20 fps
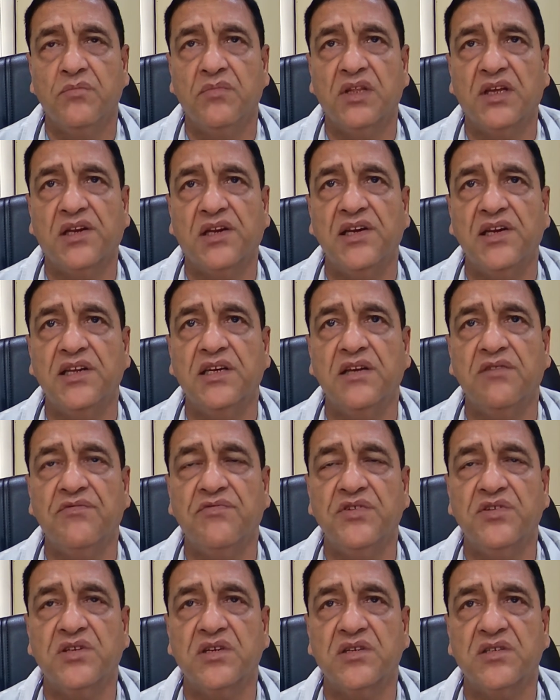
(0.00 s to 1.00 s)
The clinical
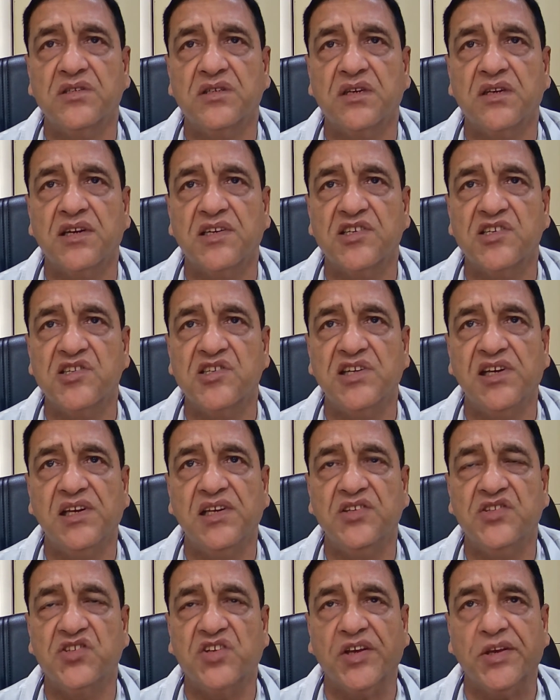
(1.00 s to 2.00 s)
features are
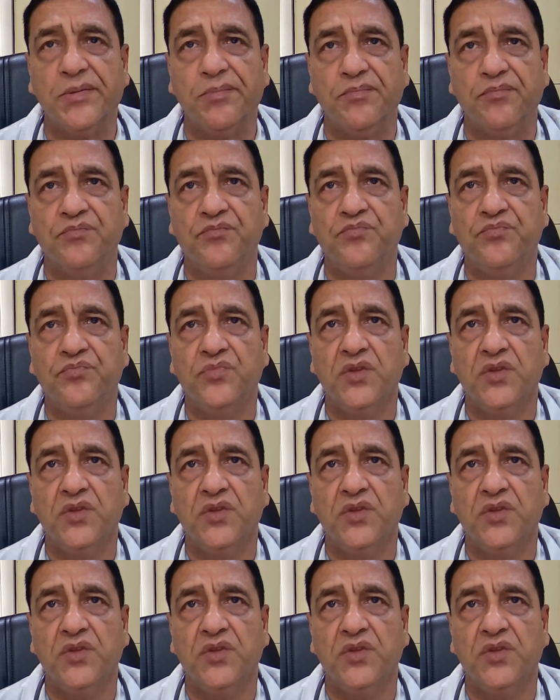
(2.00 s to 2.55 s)
essentially same.